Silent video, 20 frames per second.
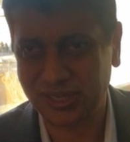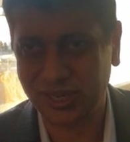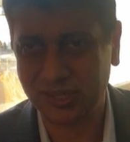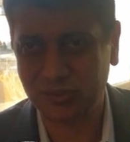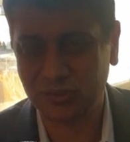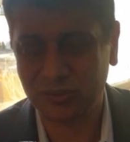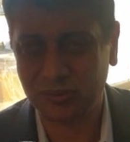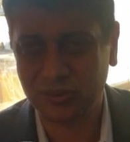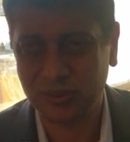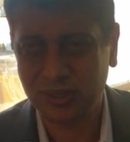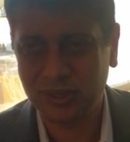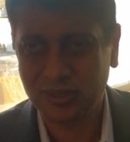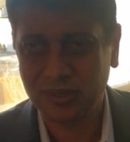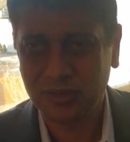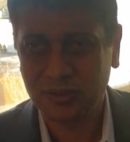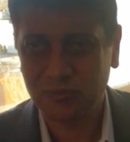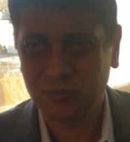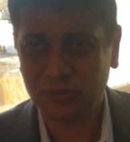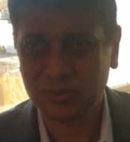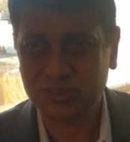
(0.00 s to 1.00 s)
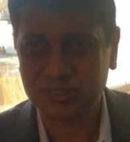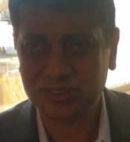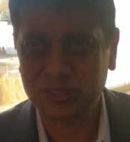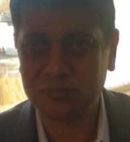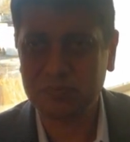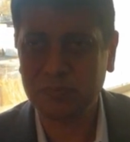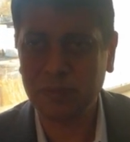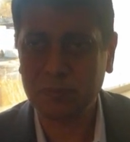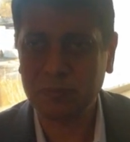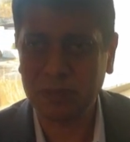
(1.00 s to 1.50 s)
I know for
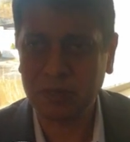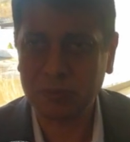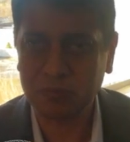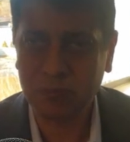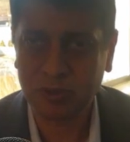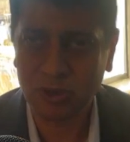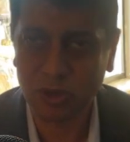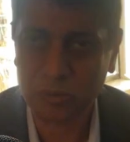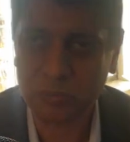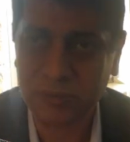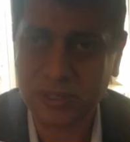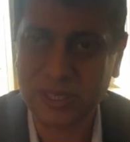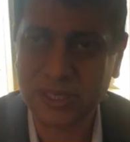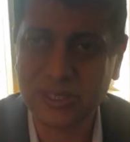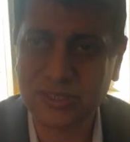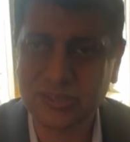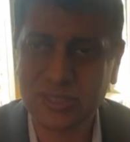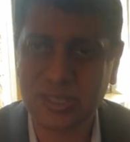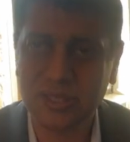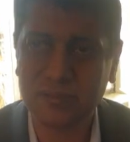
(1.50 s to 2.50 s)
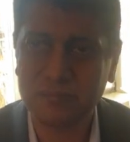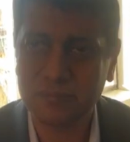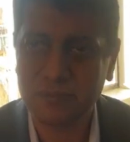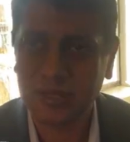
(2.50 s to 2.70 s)
some people it may not be easy,